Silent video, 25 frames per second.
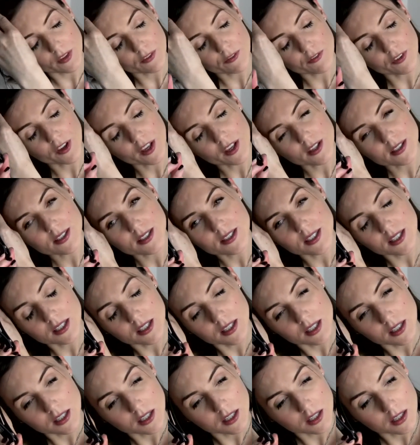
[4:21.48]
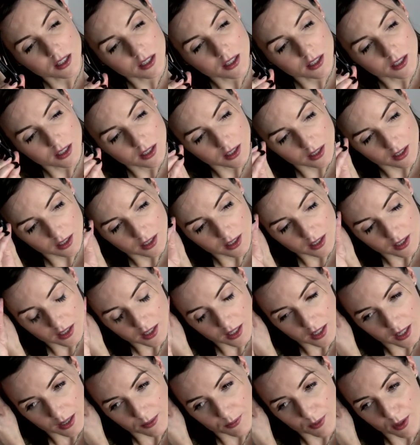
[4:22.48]
first,
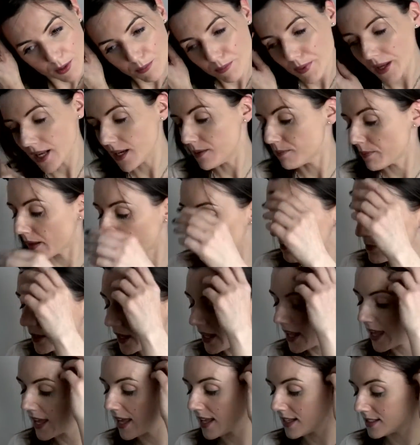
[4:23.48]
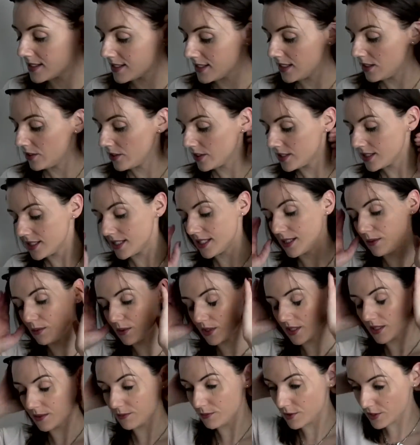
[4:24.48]
I'm going to pin back my hair so you can see
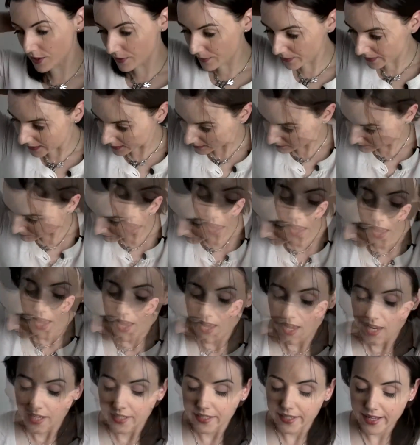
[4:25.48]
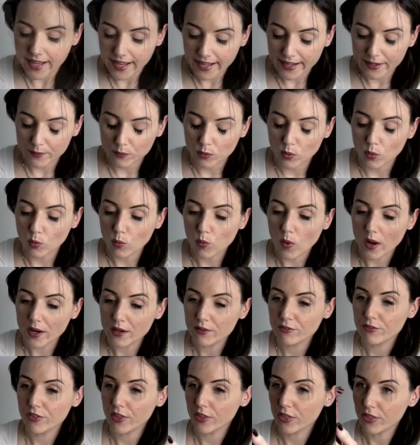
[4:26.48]
what I'm doing. Now, one
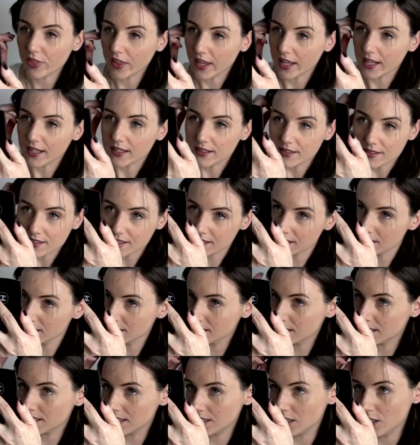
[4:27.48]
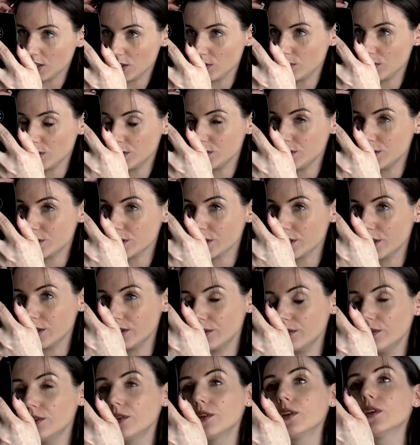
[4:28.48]
of the things you can
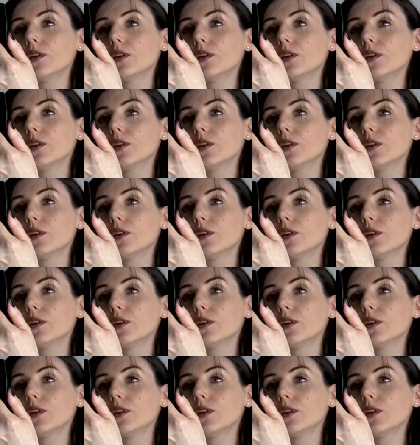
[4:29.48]
do